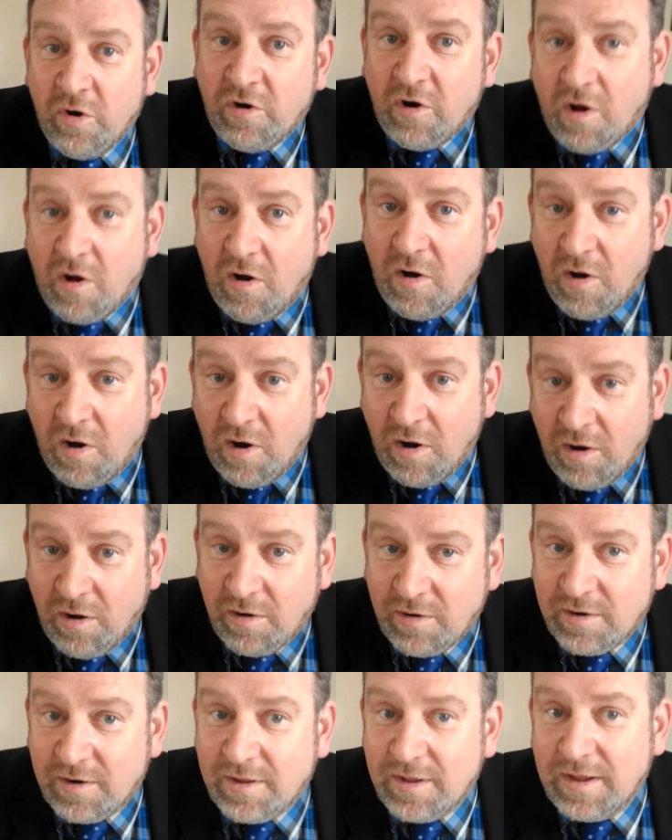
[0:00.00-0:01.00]
are
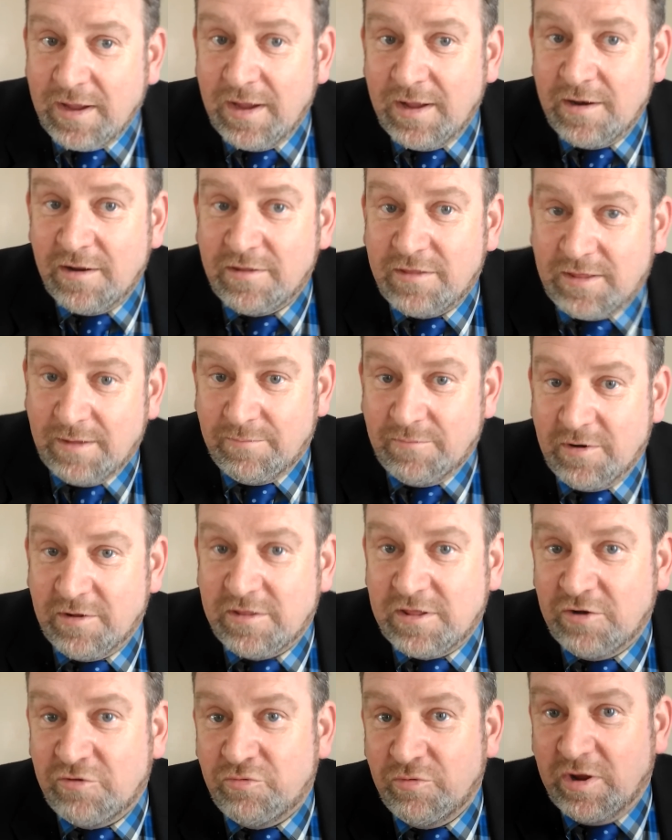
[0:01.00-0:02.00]
all in a similar
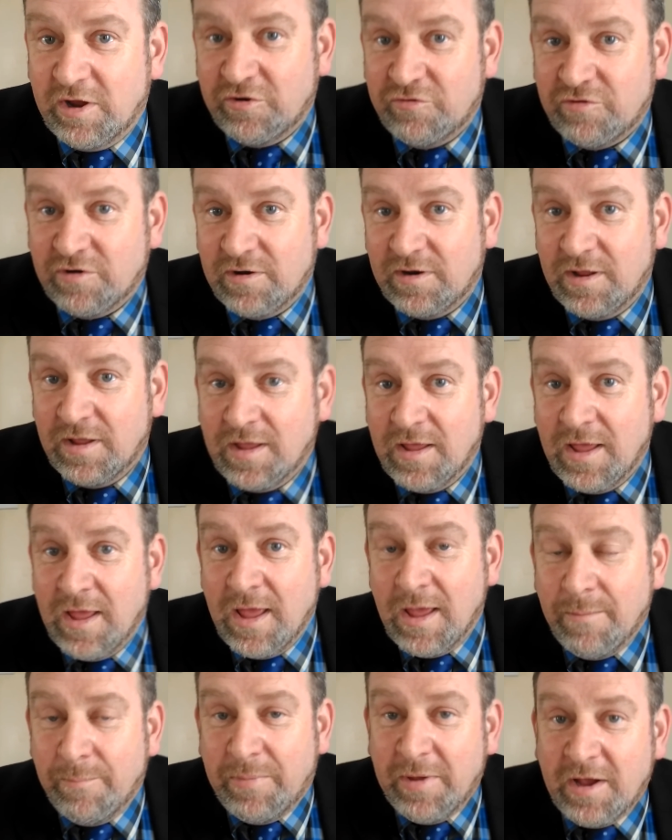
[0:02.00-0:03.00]
situation
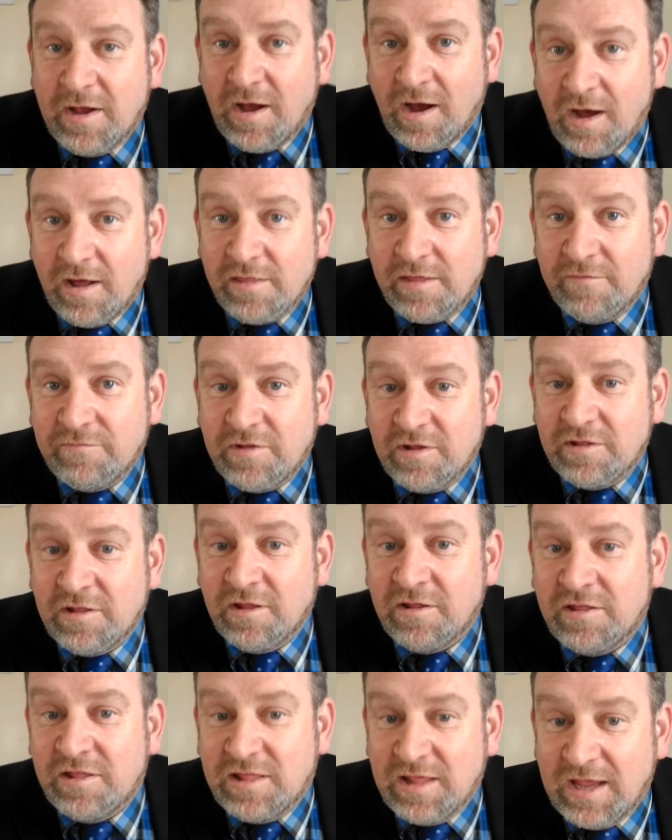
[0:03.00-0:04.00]
because of the
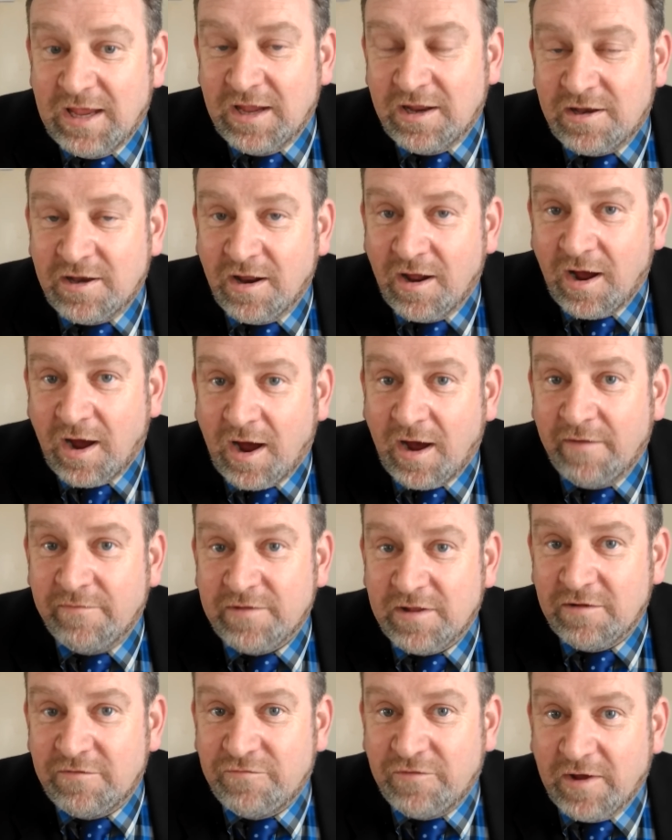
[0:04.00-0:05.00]
deceit of
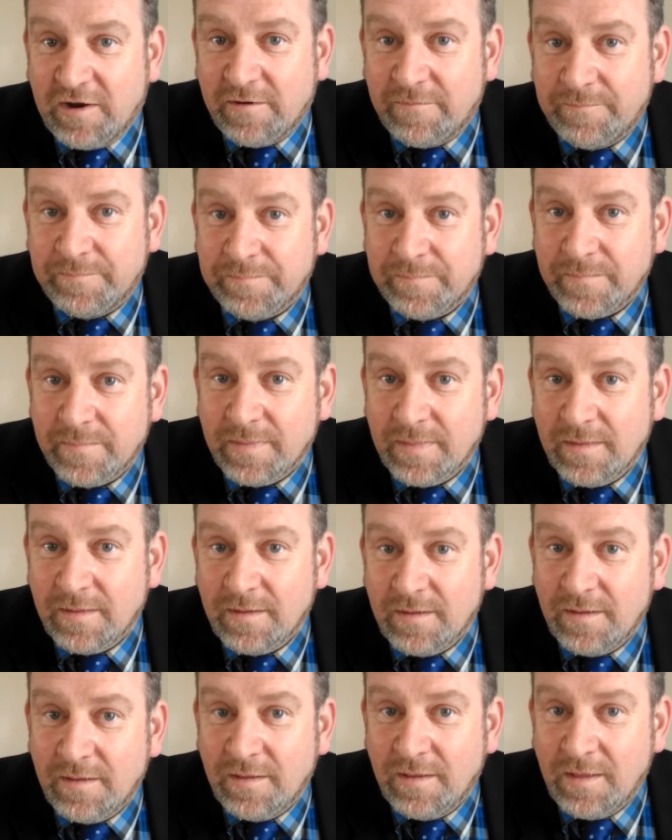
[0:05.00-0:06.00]
this firm.
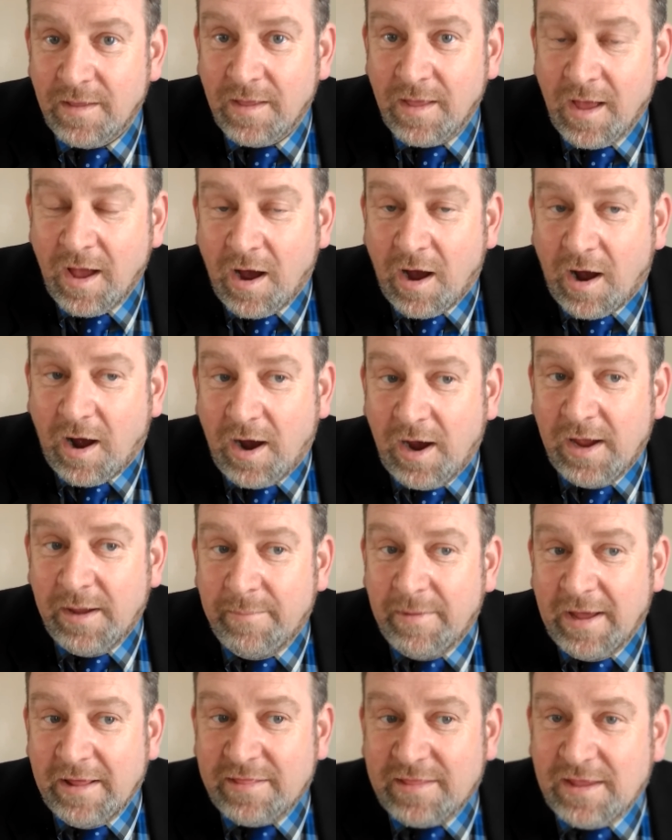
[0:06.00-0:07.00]

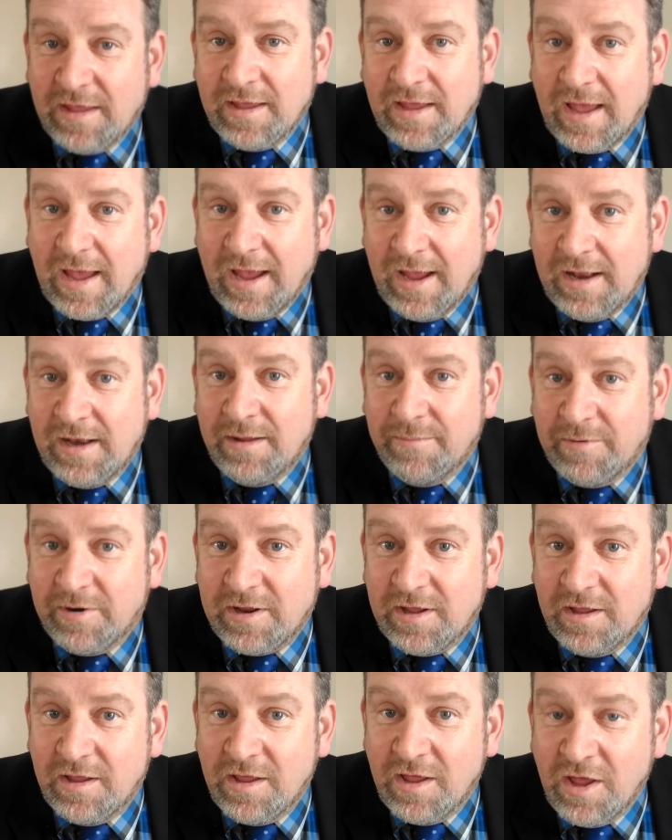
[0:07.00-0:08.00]
I'm asking
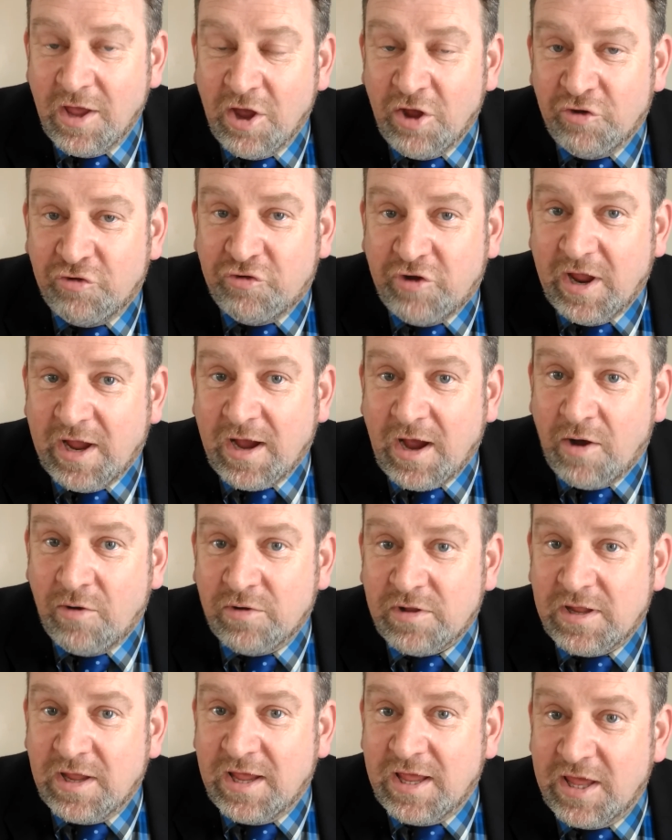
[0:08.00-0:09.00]
anybody, check
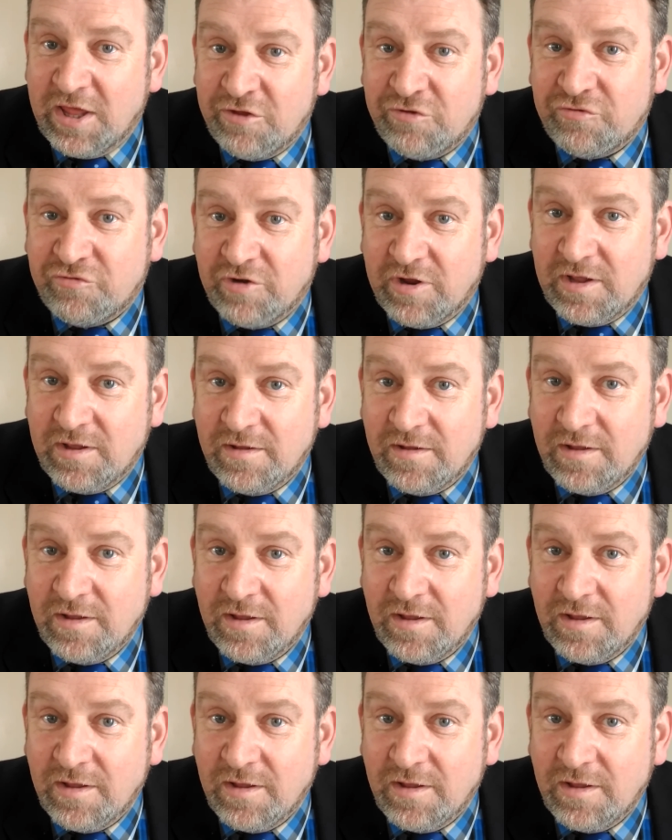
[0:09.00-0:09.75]
out the history.